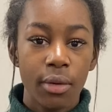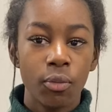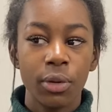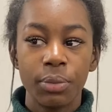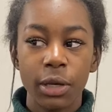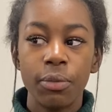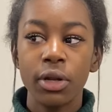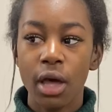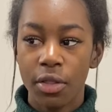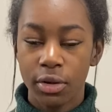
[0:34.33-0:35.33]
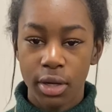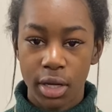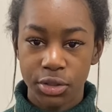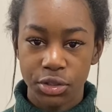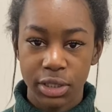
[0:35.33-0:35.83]
people in other
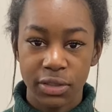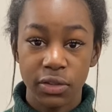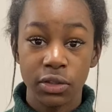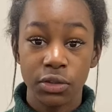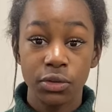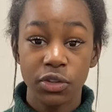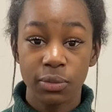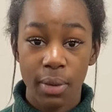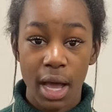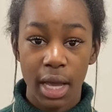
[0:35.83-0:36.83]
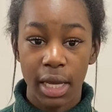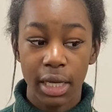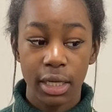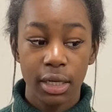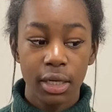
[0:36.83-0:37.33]
countries use
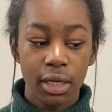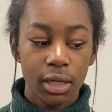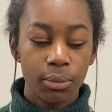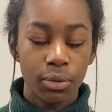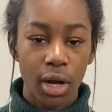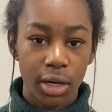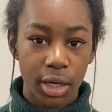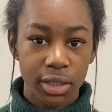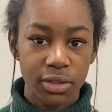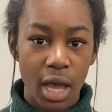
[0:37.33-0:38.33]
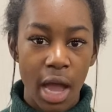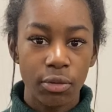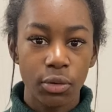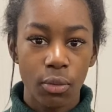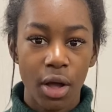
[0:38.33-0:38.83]
my product, I would
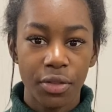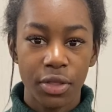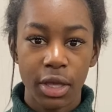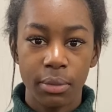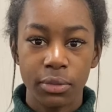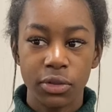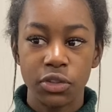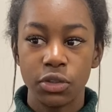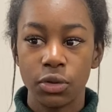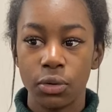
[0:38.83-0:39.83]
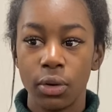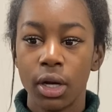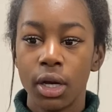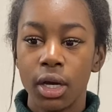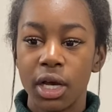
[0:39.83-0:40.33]
want them to
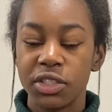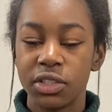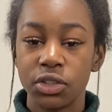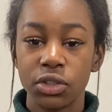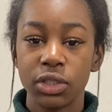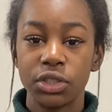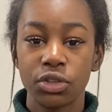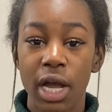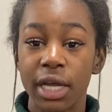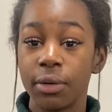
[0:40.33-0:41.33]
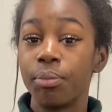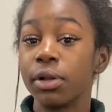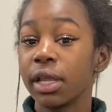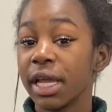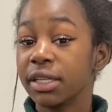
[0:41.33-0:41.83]
essentially try to
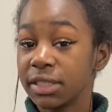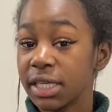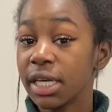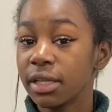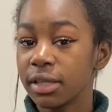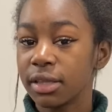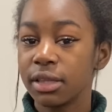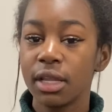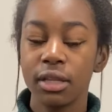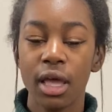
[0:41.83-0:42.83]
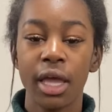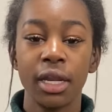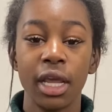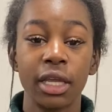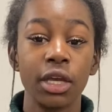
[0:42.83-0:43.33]
plant it, and
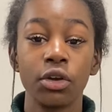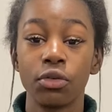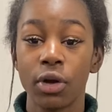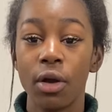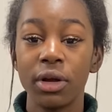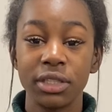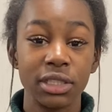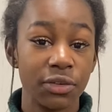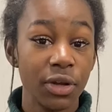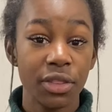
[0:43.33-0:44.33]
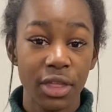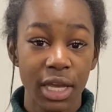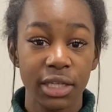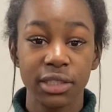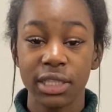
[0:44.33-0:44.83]
it can grow into different
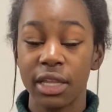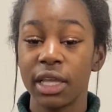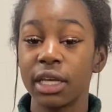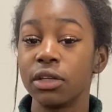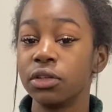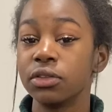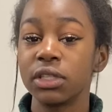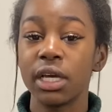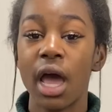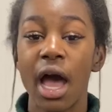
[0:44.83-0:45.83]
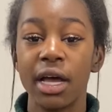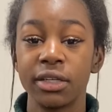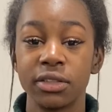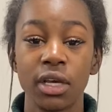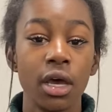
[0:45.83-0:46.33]
things, and they can use it
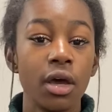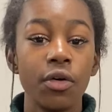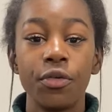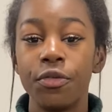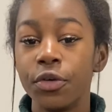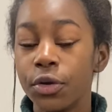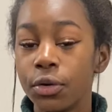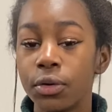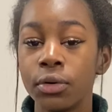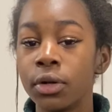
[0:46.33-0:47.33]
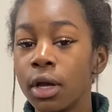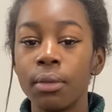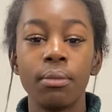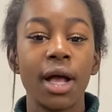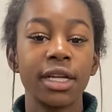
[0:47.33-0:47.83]
as food,
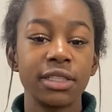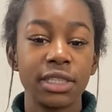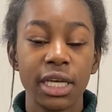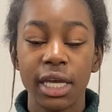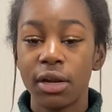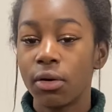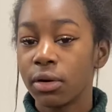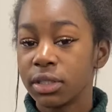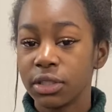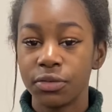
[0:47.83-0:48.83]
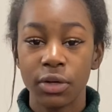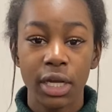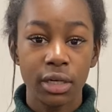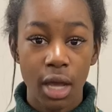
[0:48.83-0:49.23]
medicine, or different